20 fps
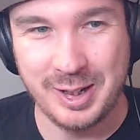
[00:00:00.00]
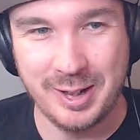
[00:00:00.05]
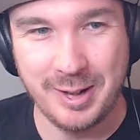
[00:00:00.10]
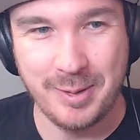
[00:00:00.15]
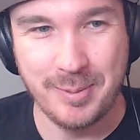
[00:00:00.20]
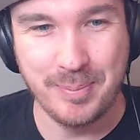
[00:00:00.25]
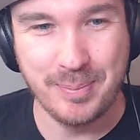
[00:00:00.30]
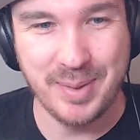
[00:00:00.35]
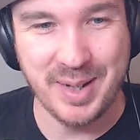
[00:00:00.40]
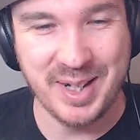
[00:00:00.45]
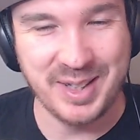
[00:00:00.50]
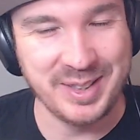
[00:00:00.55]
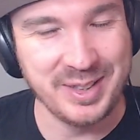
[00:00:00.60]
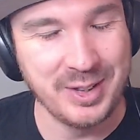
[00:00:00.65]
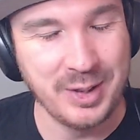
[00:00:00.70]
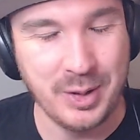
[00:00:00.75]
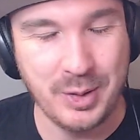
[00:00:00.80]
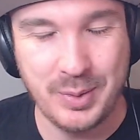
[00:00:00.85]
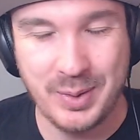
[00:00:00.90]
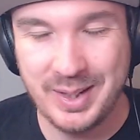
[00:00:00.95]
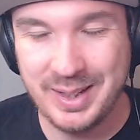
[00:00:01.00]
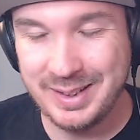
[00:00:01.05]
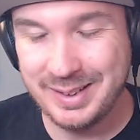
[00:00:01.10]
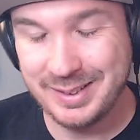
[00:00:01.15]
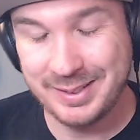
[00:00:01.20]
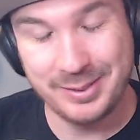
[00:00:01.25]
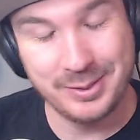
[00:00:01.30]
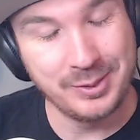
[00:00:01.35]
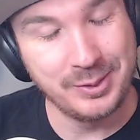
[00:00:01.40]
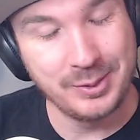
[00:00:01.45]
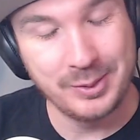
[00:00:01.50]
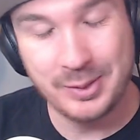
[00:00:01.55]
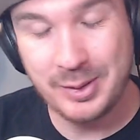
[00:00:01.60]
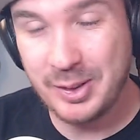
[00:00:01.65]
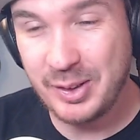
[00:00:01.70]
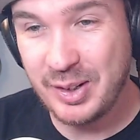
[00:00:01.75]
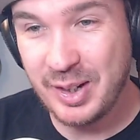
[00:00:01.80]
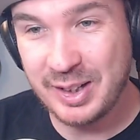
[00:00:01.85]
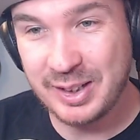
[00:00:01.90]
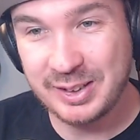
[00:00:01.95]
But you know what?
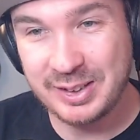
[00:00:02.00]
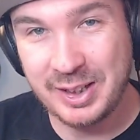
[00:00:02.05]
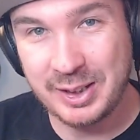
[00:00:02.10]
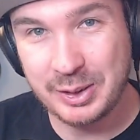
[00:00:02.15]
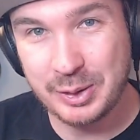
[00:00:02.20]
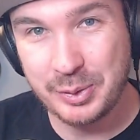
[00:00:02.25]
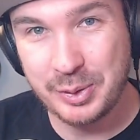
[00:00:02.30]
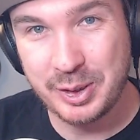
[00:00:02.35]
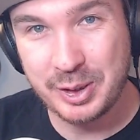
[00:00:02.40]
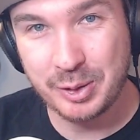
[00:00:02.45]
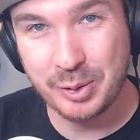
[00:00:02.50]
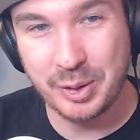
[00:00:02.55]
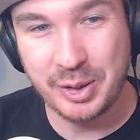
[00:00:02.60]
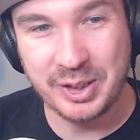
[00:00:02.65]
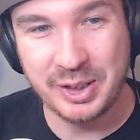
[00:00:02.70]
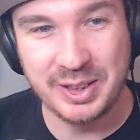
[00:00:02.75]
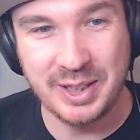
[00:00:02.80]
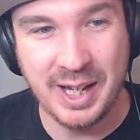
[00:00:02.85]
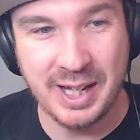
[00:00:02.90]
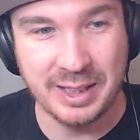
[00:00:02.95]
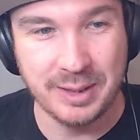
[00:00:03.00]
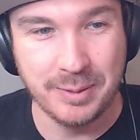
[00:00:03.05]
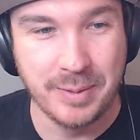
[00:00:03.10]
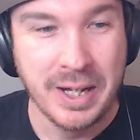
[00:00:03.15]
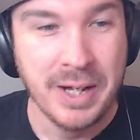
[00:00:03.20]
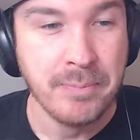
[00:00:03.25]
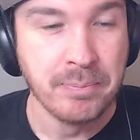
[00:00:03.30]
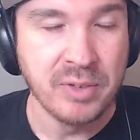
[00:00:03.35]
You got to take the wins where you can get them.